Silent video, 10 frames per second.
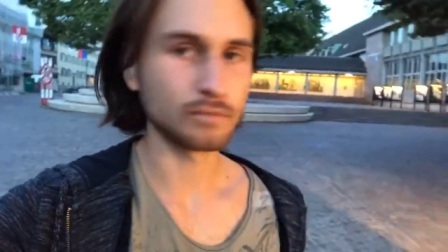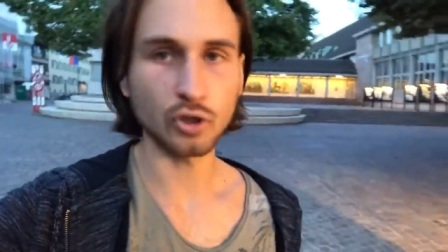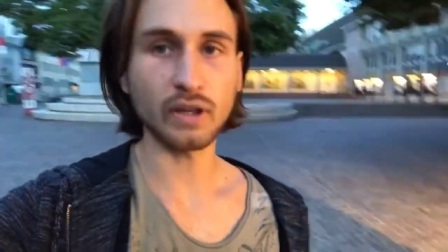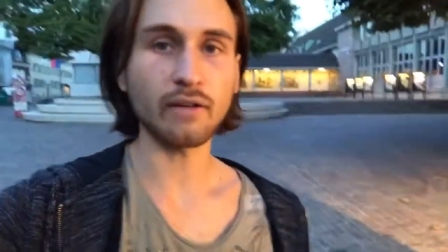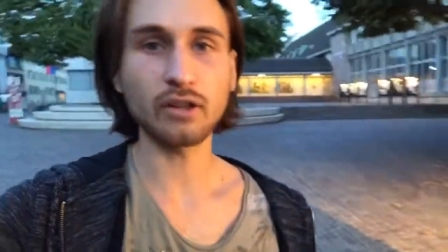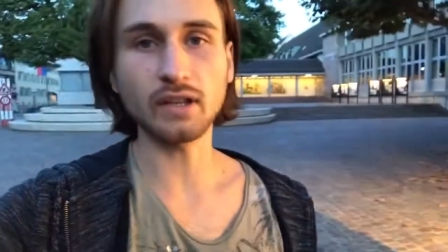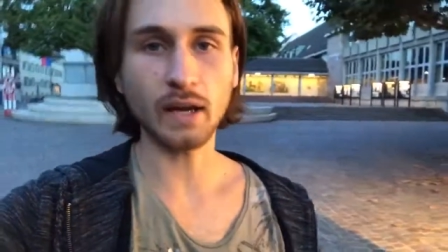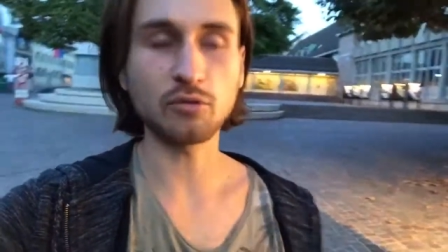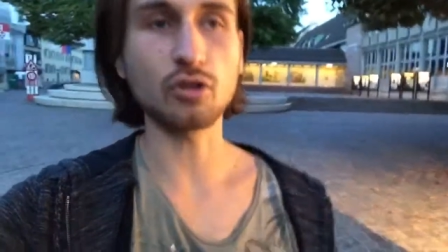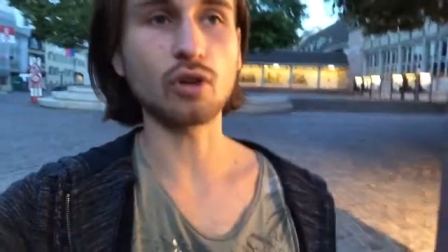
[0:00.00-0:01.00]
not every
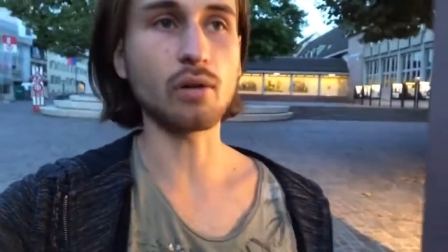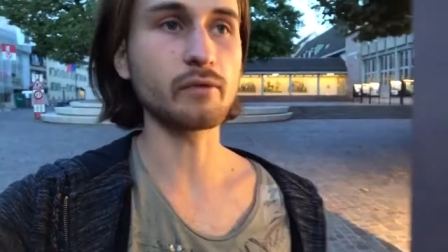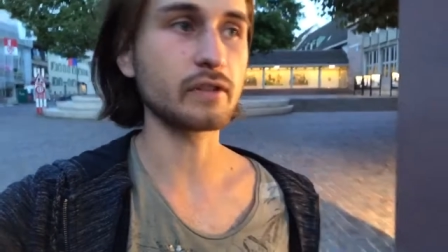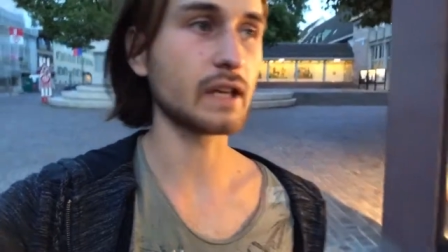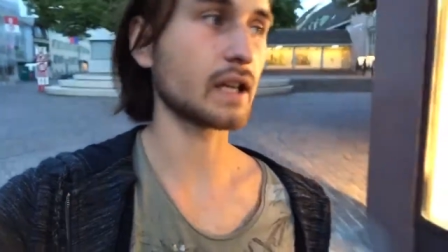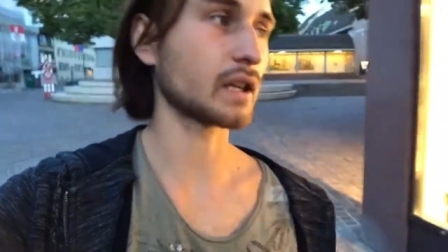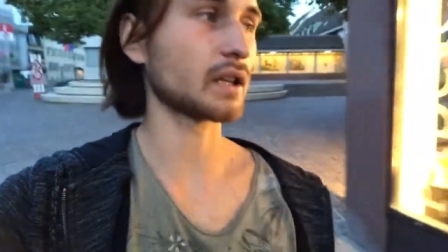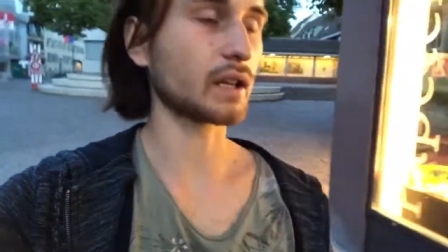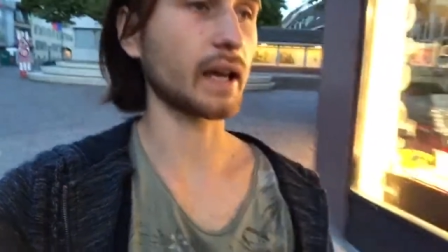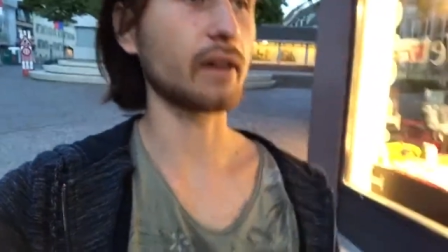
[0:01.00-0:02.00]
time so confident
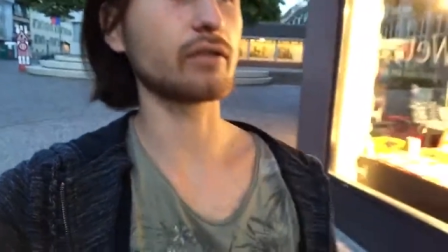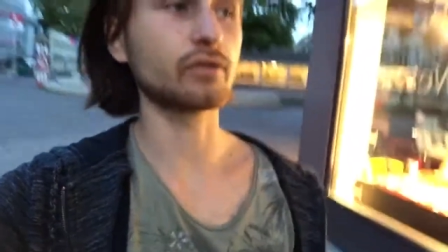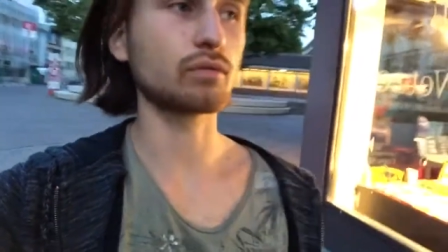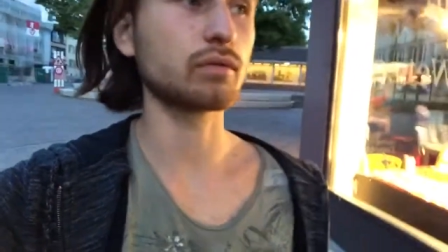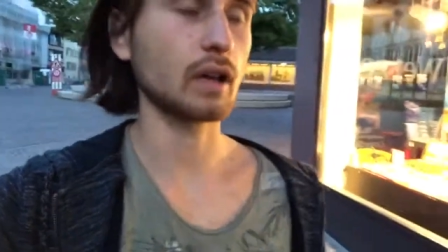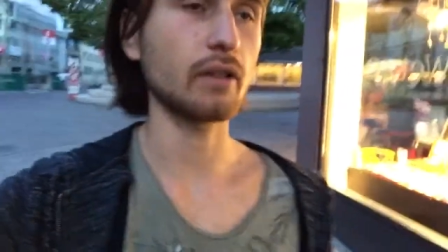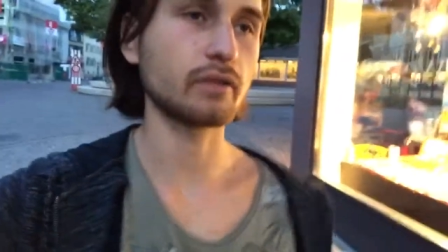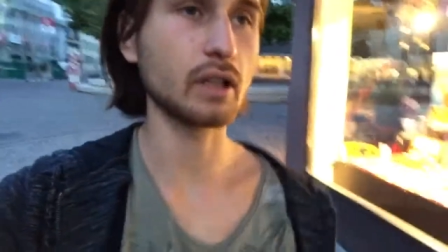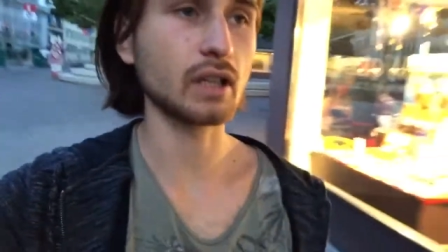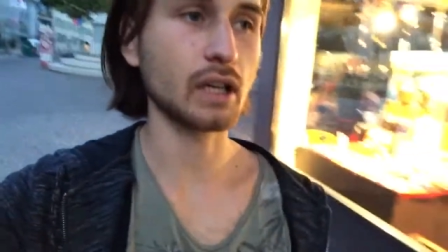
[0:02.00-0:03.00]
and I have I
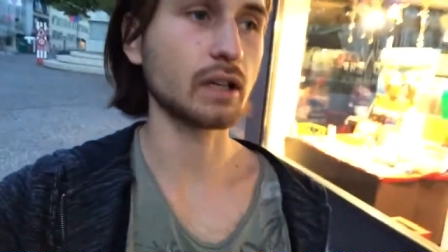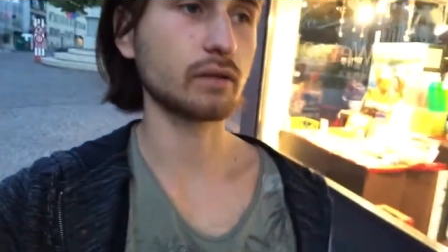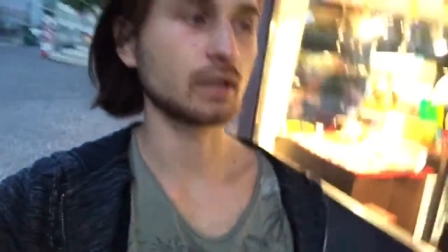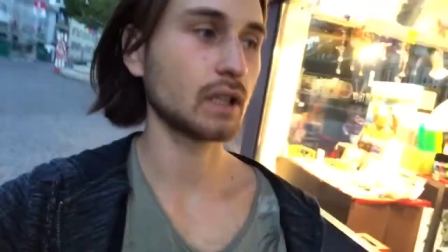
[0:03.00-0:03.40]
think I have